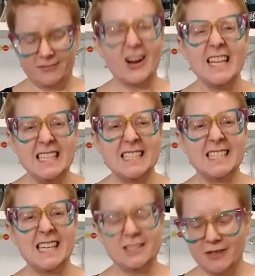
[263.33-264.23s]
Right?
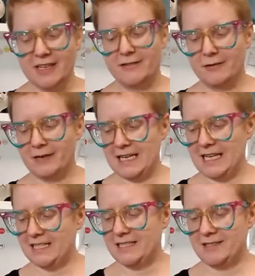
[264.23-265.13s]
That's what everyone
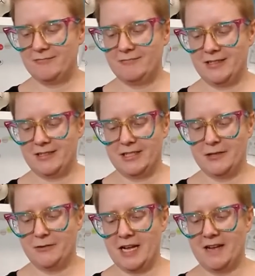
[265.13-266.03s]
needs while they're
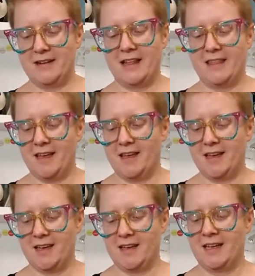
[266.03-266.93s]
sewing, I
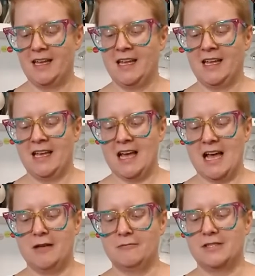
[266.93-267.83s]
think.
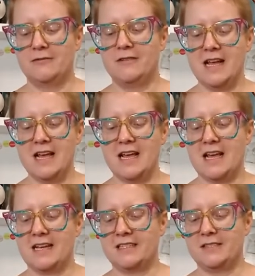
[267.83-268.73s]
So
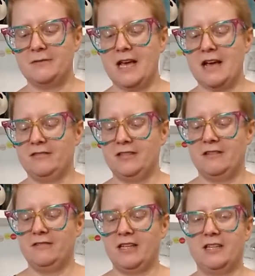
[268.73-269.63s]
next we have a
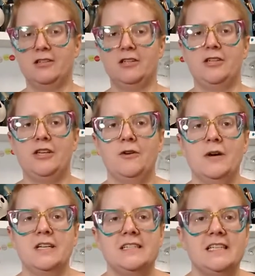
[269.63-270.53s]
lovely little
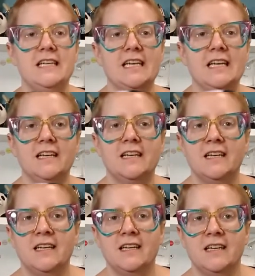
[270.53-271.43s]
USD
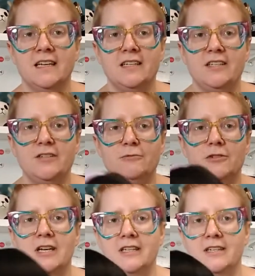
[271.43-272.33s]

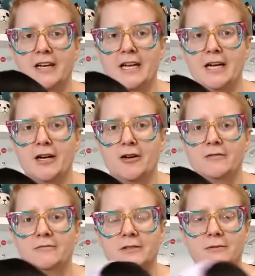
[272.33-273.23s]
dual color
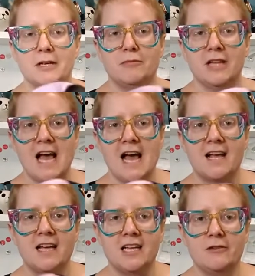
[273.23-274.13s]
here. So we have
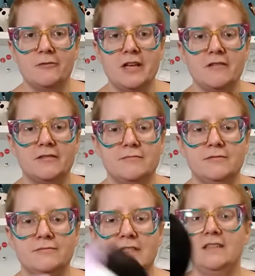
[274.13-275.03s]
black and we have
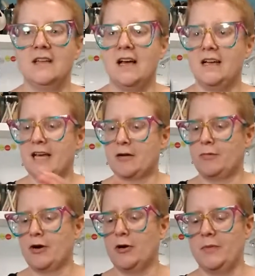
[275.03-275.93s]
some little
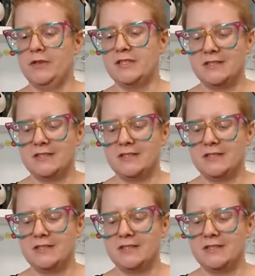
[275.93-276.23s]
lilac purple.